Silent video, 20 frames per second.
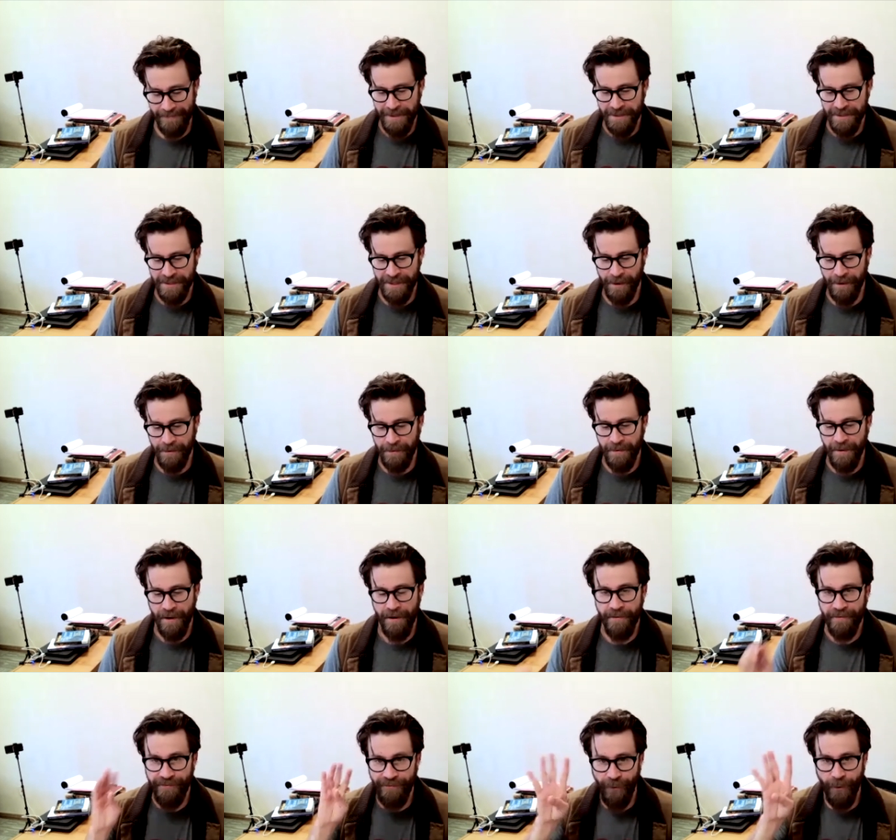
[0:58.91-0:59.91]
So
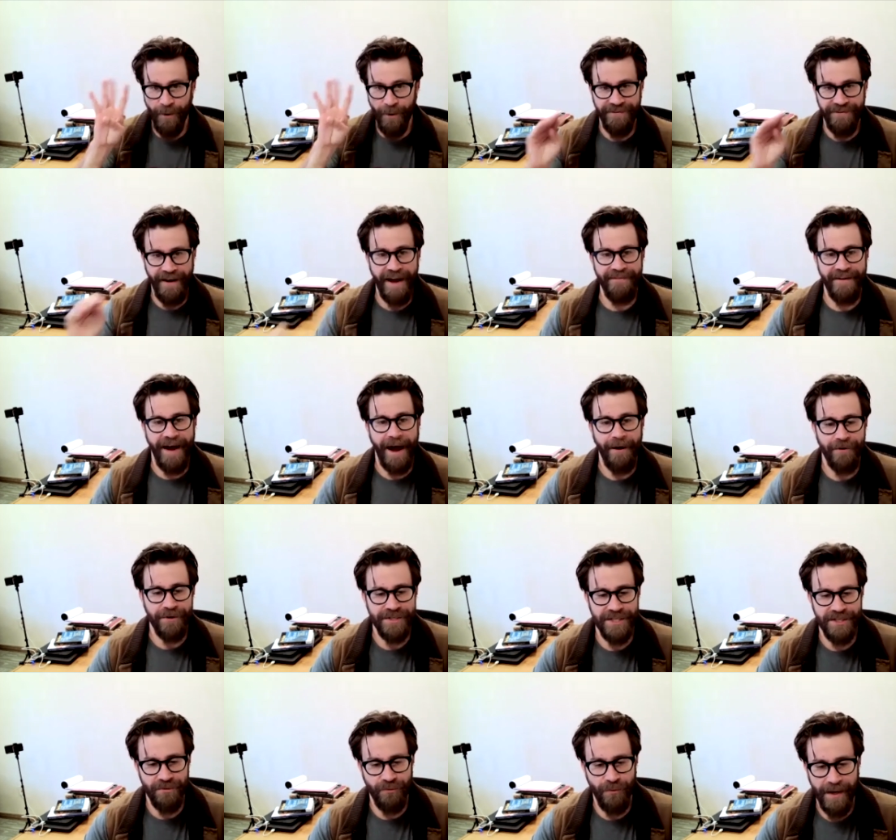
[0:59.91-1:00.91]
45
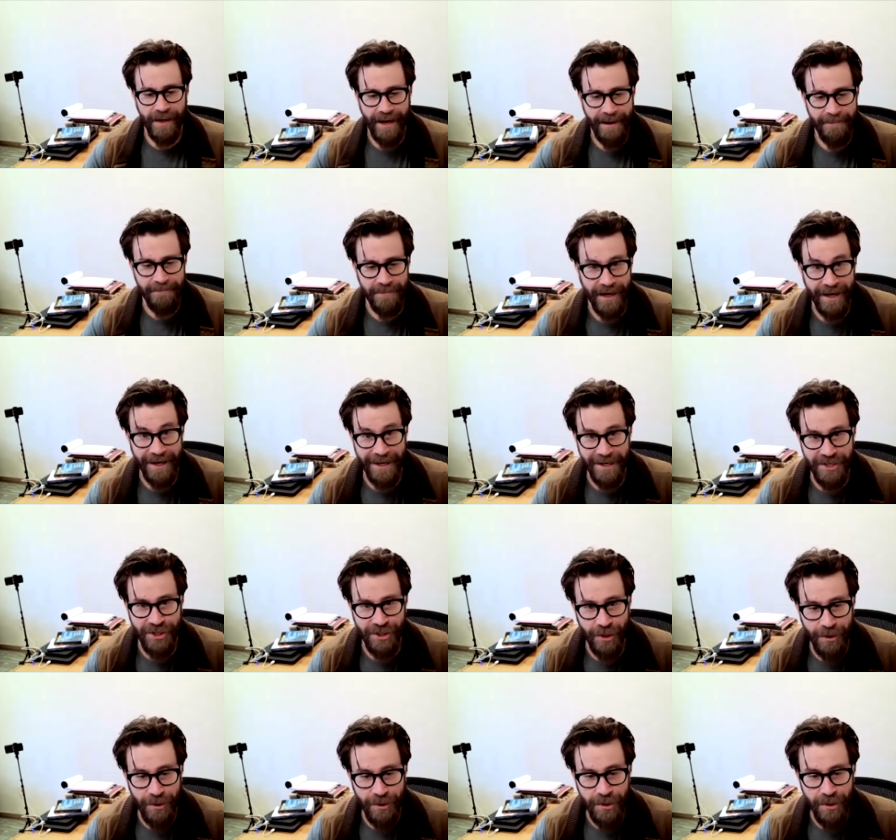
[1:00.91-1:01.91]
hours is what I'm going to
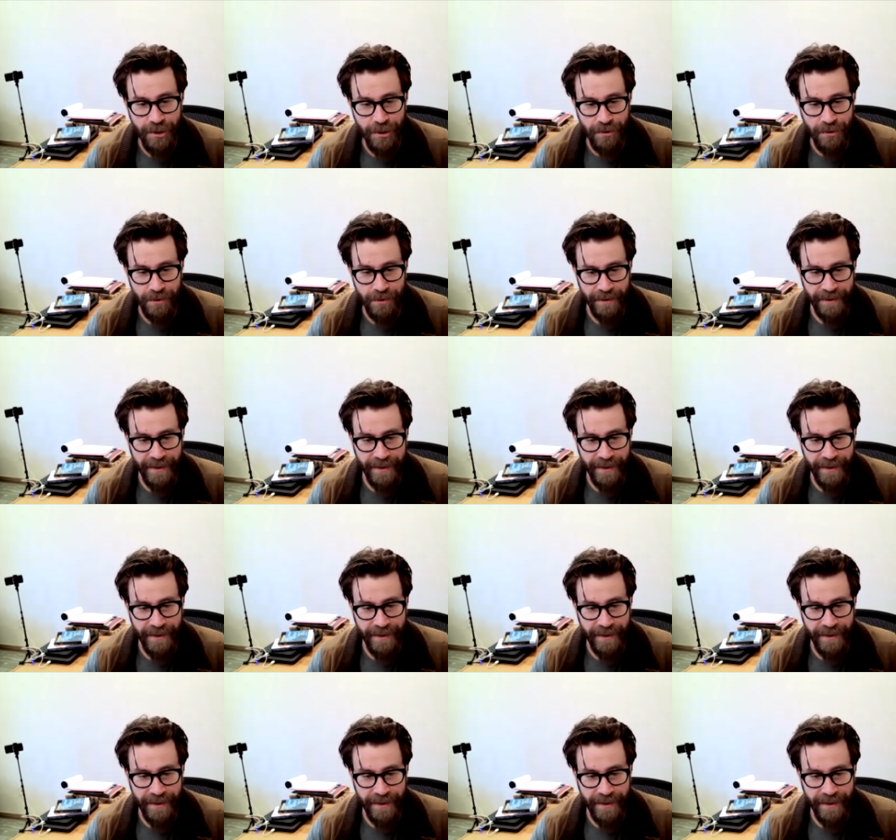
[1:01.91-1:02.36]
show you